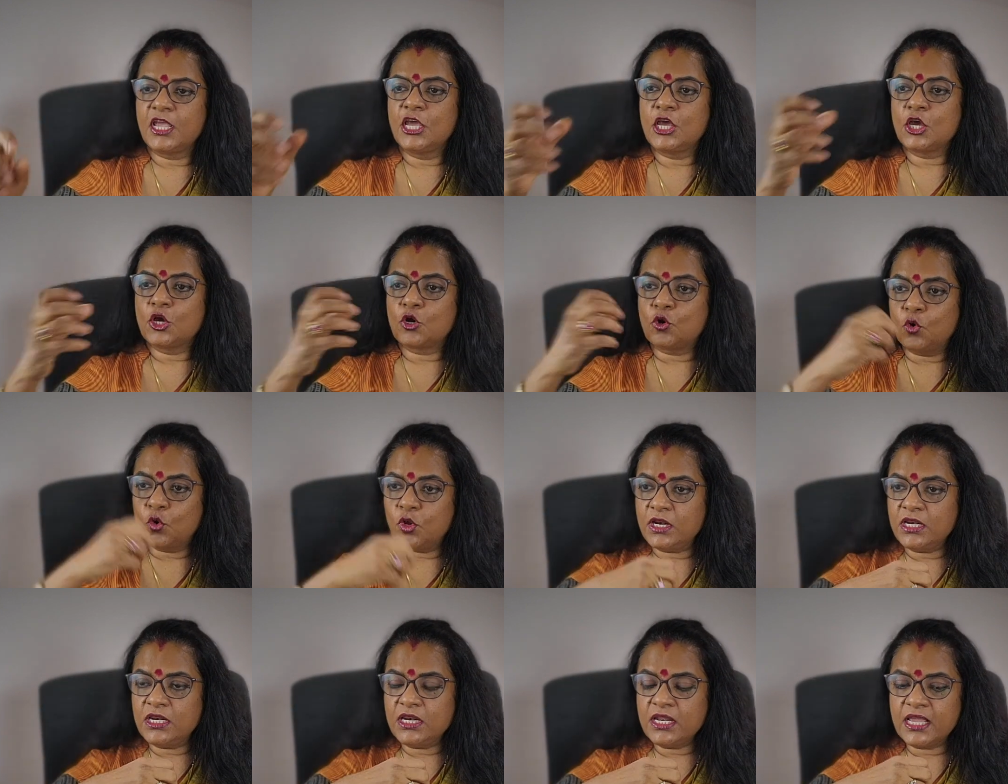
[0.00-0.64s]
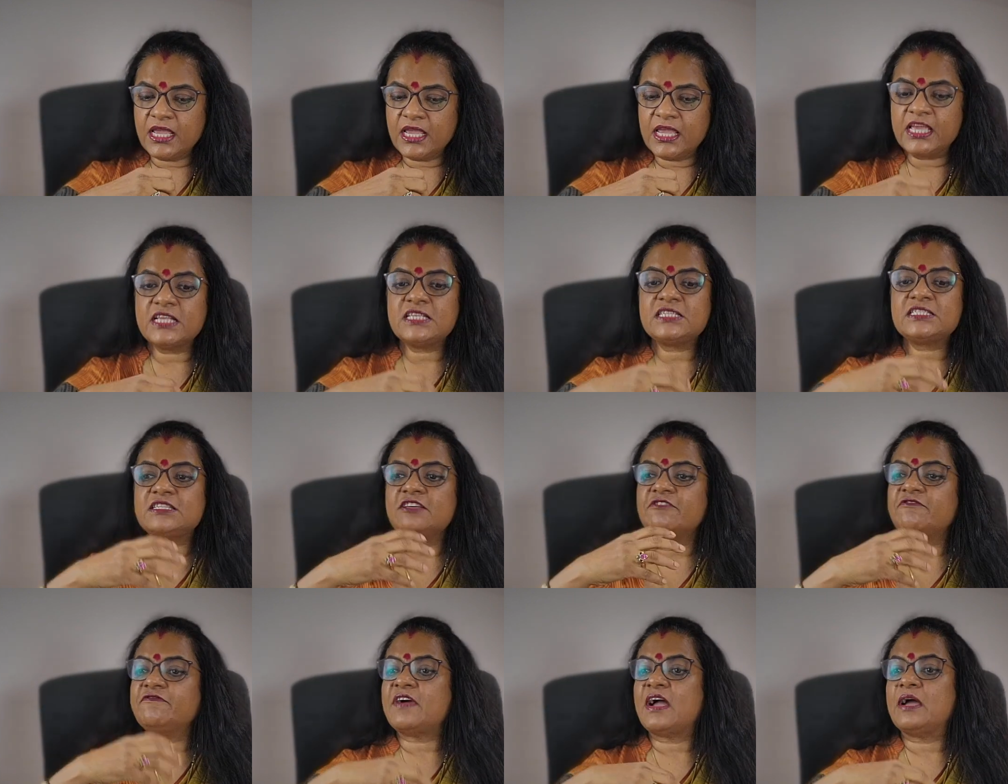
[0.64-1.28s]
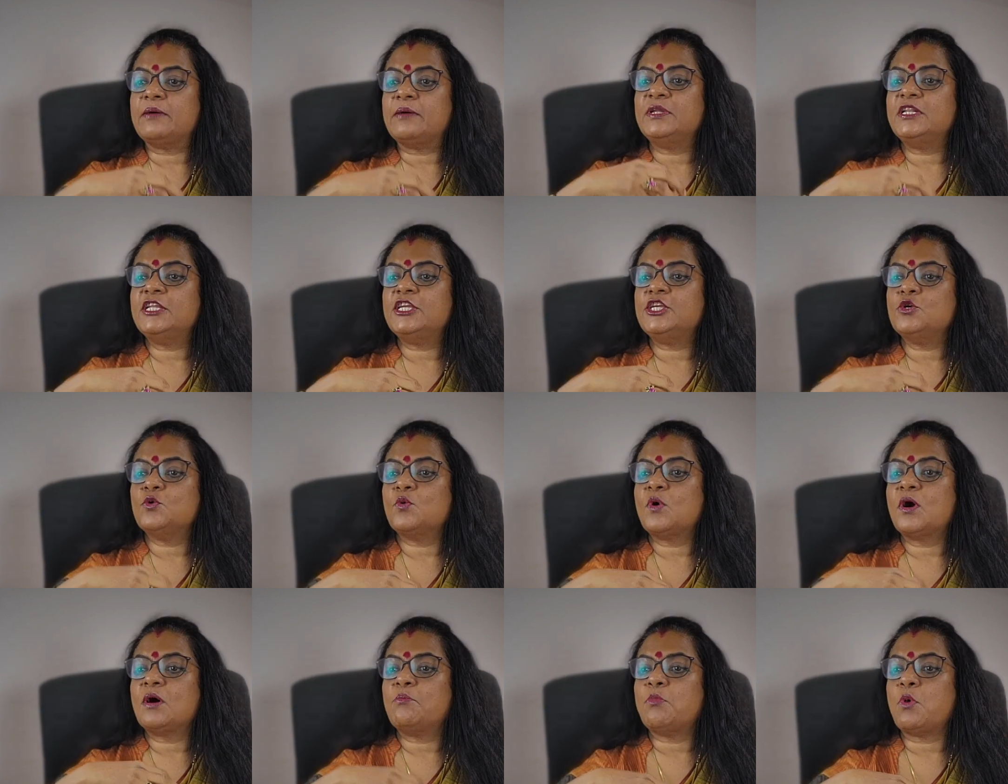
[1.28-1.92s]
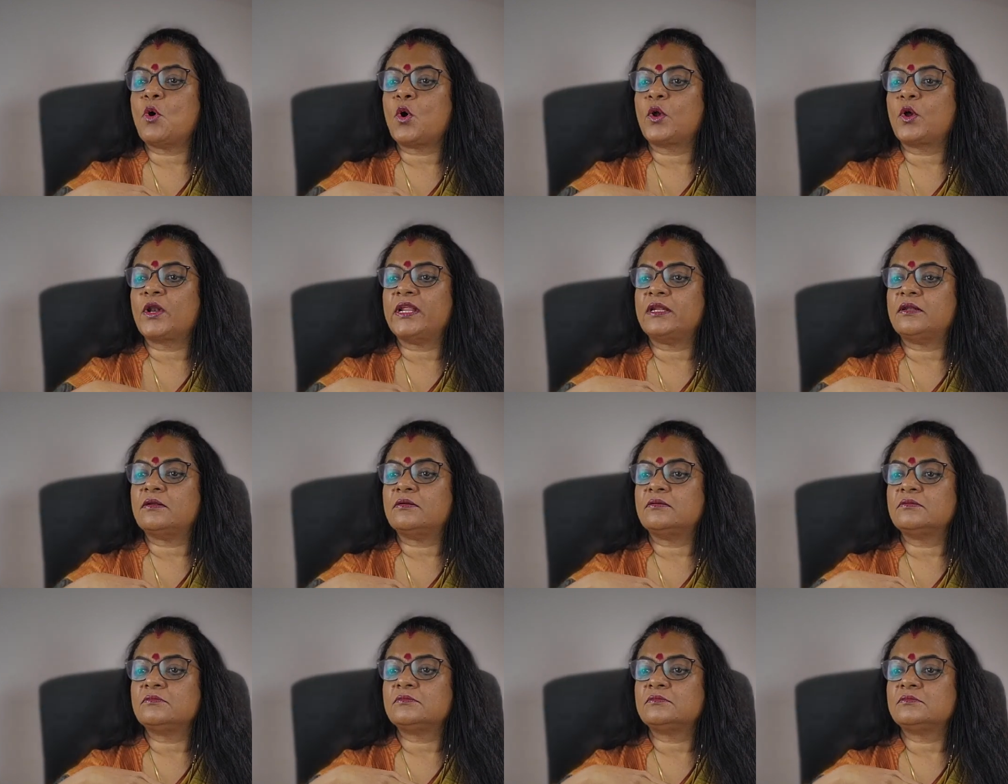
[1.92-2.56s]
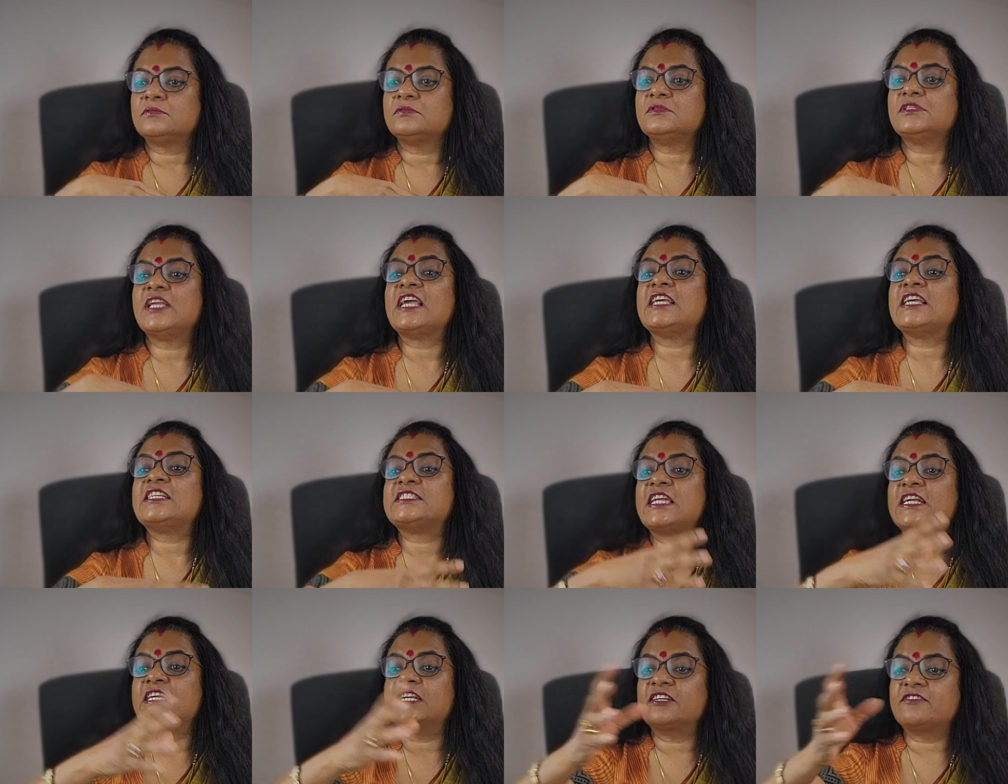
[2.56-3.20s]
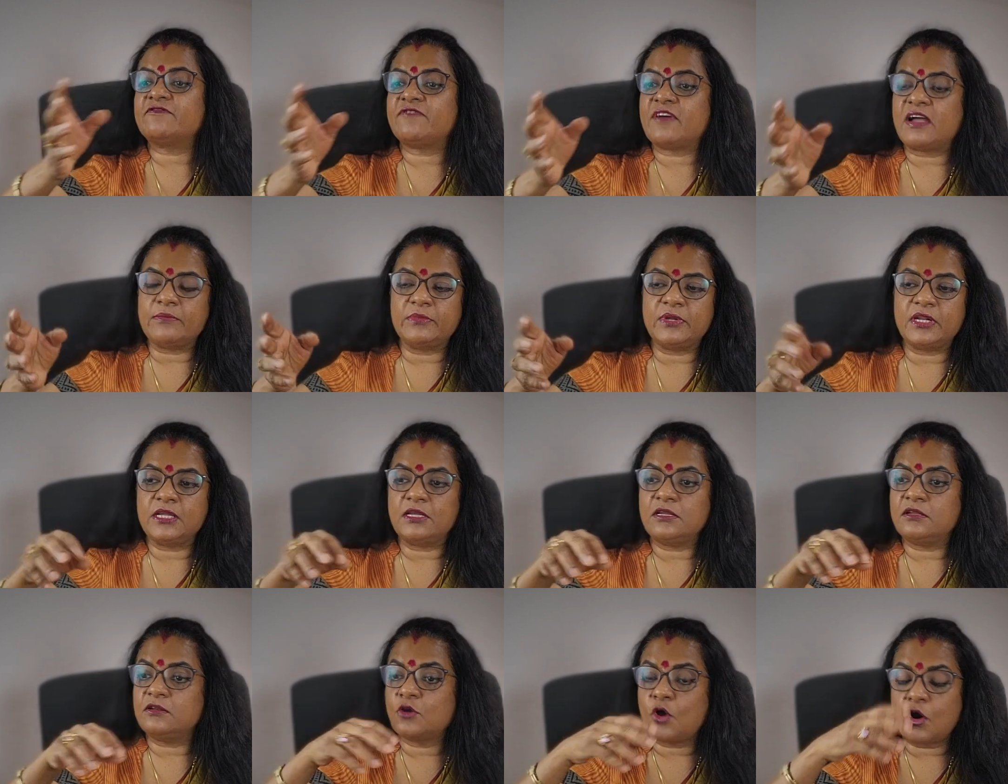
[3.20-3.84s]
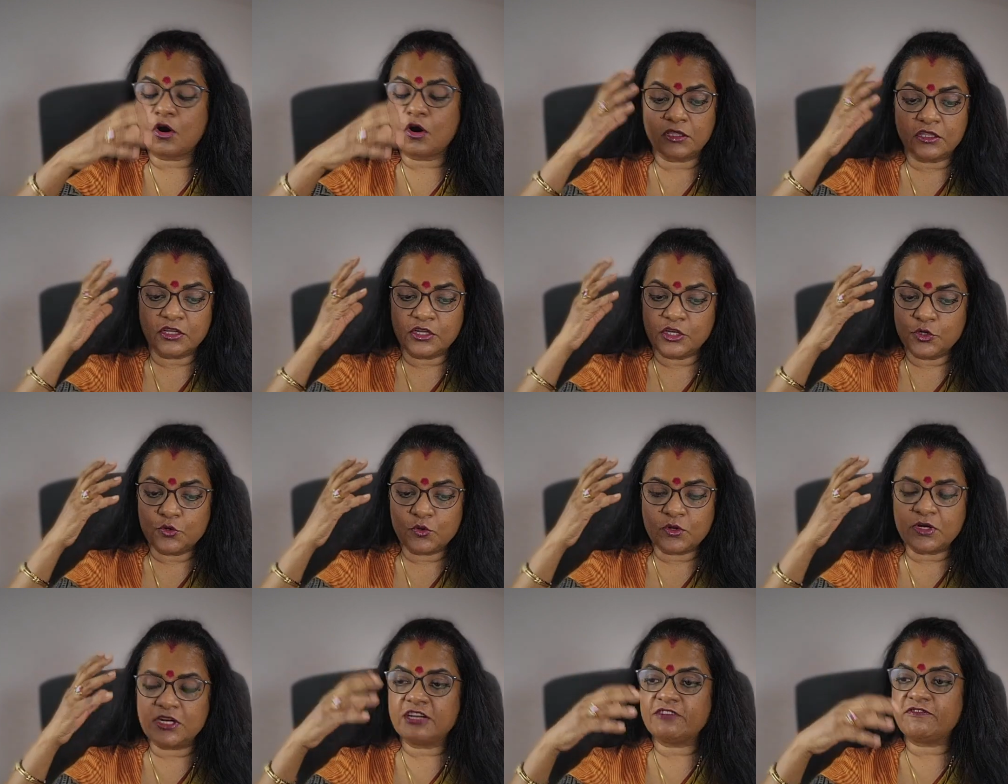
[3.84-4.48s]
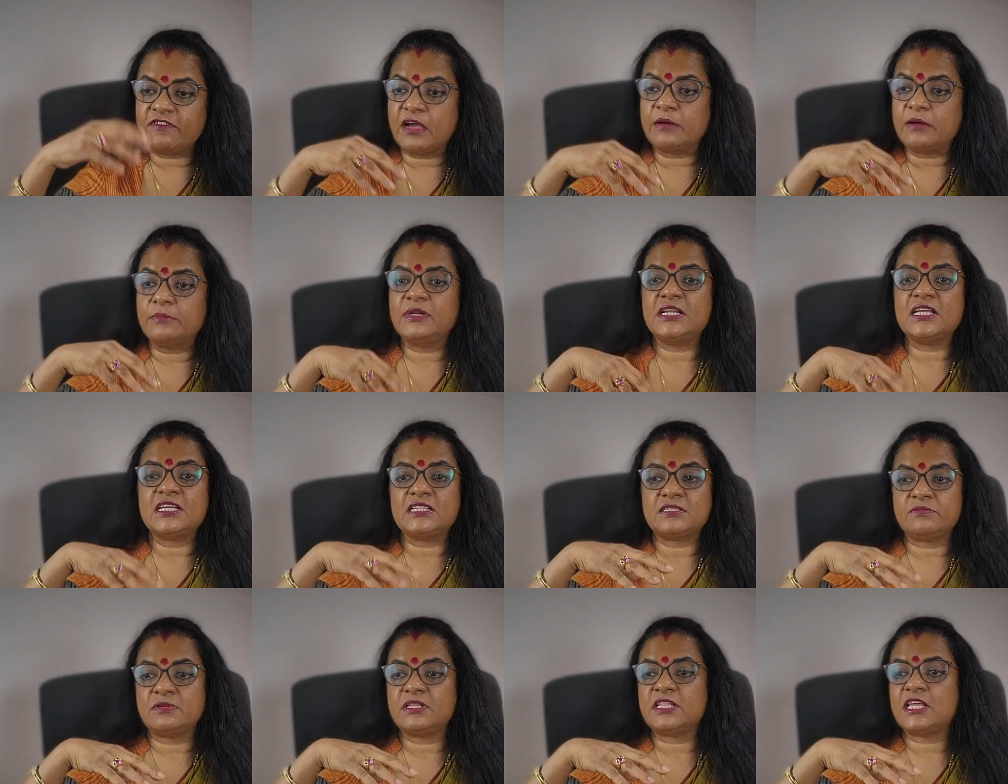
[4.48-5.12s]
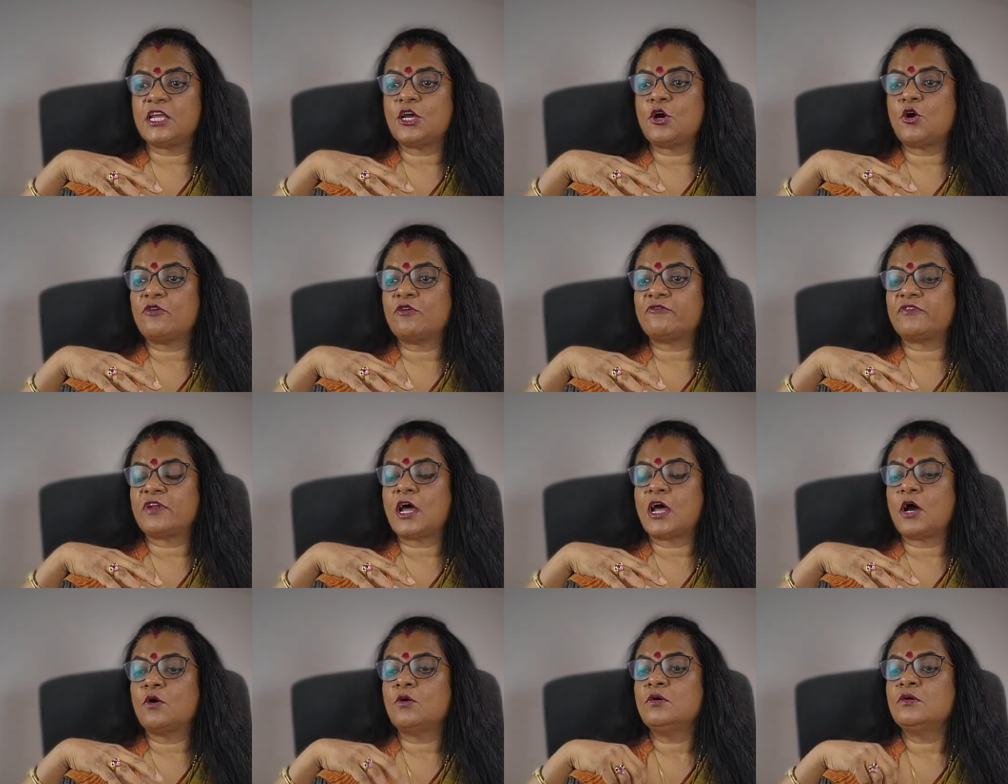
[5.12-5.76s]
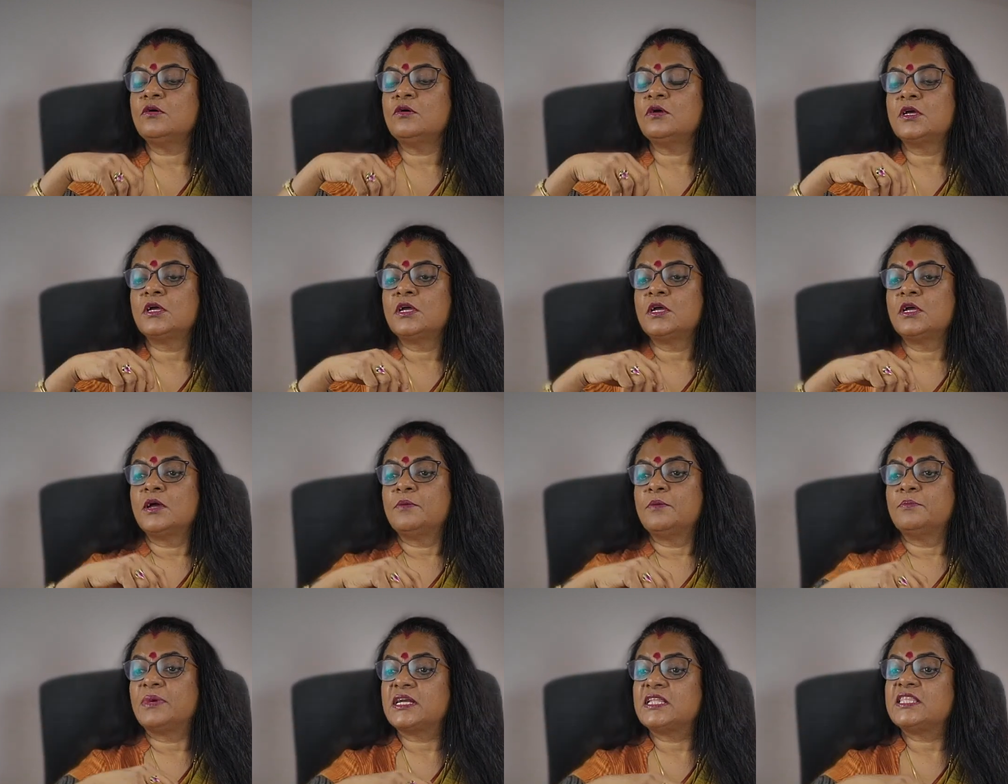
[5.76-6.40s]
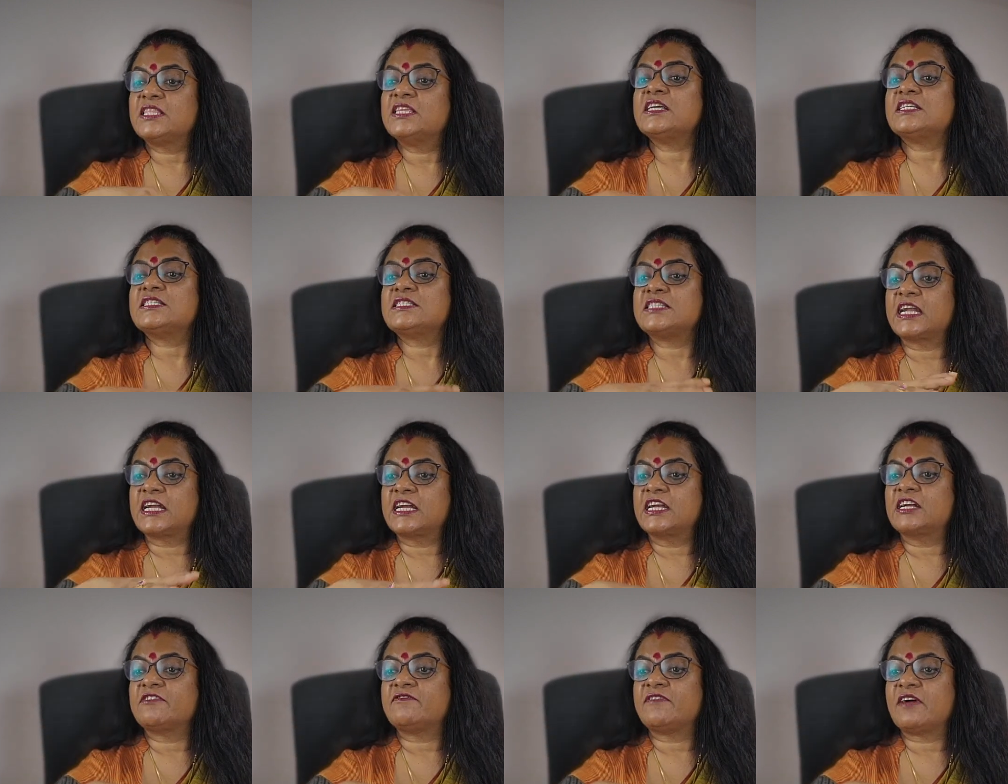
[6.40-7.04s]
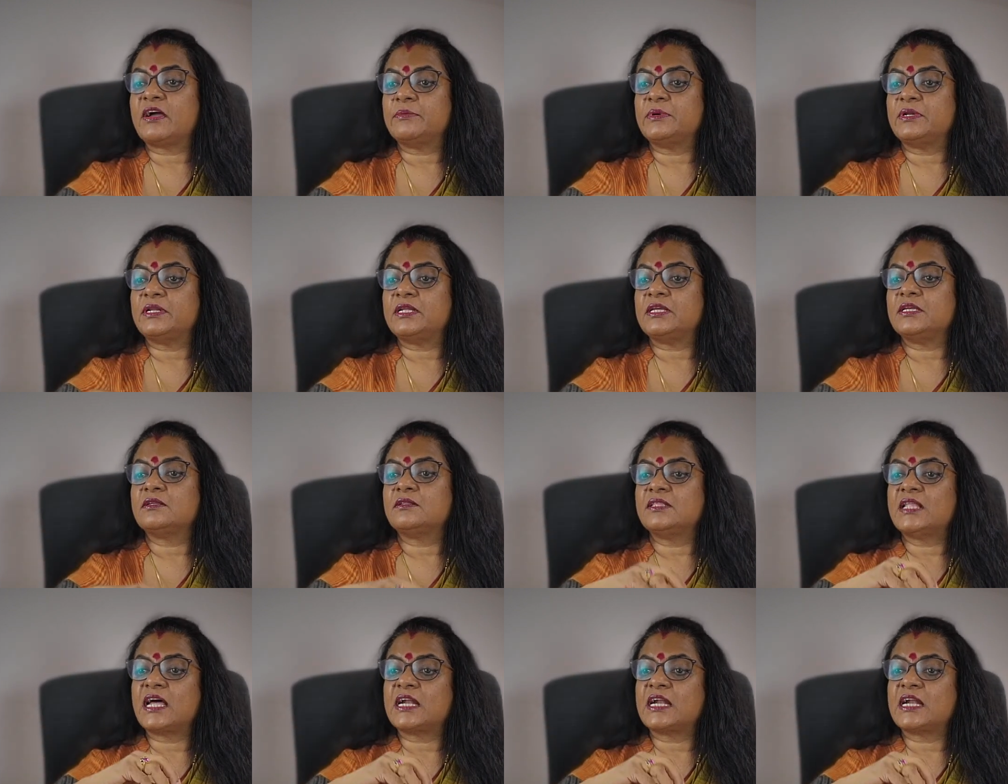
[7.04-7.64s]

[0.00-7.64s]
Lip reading: Kul is the family you are born in, extended family, not the nuclear family as we think of now, but the extended family. That